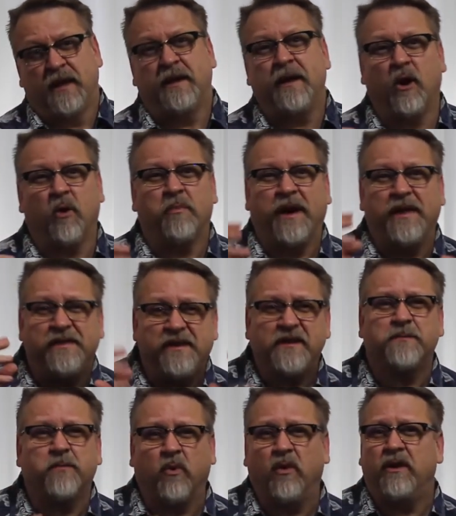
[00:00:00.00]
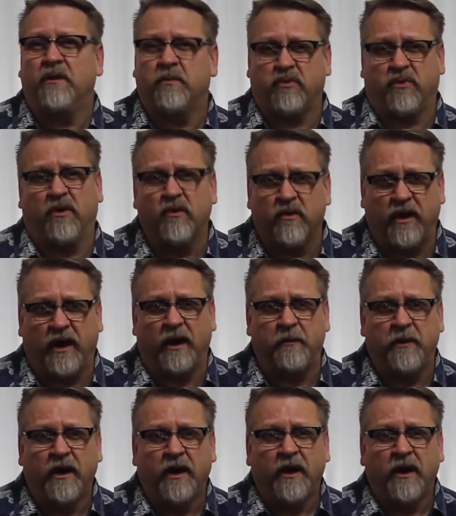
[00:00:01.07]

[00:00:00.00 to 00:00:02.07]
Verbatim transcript: Now, by this point in the program,